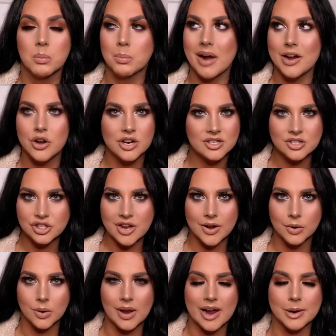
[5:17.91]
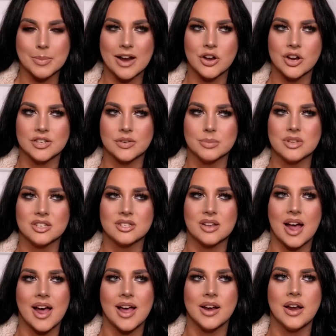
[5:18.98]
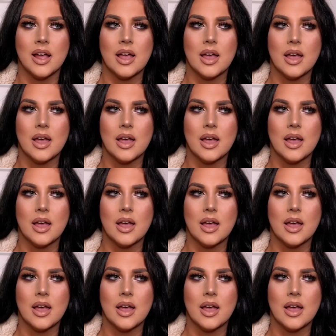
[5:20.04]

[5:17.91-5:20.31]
my nose in general, like my nose from the side.